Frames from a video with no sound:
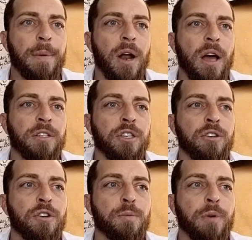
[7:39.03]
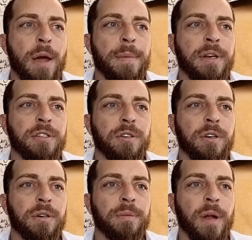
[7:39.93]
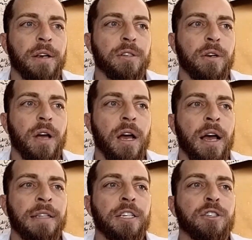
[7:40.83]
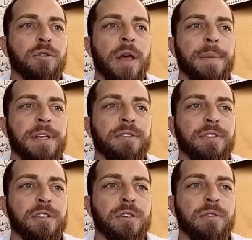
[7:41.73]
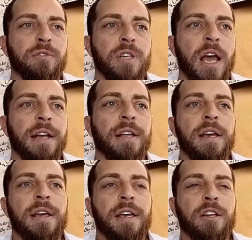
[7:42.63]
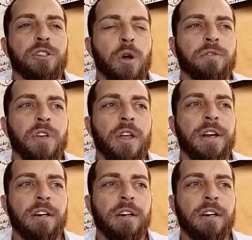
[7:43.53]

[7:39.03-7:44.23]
Lebanon's new prime minister, all right, sorry, uh, at least two Lebanese officials have resigned in a show of